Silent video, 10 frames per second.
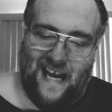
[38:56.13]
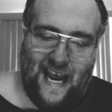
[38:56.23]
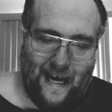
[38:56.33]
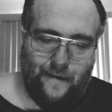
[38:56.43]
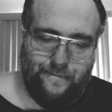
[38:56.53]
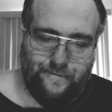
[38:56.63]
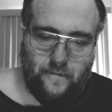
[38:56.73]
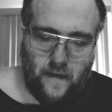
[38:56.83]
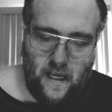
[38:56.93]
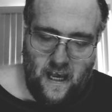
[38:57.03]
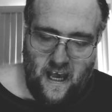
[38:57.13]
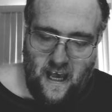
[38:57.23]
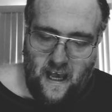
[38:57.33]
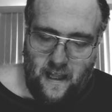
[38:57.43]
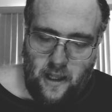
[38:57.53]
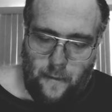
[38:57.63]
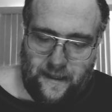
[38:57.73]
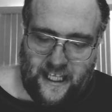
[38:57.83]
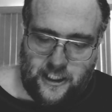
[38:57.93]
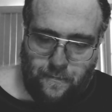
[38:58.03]
yeah, a little
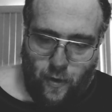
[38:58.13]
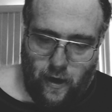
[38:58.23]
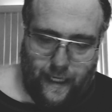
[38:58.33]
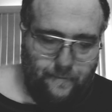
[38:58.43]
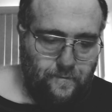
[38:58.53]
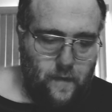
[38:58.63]
bit disappointing.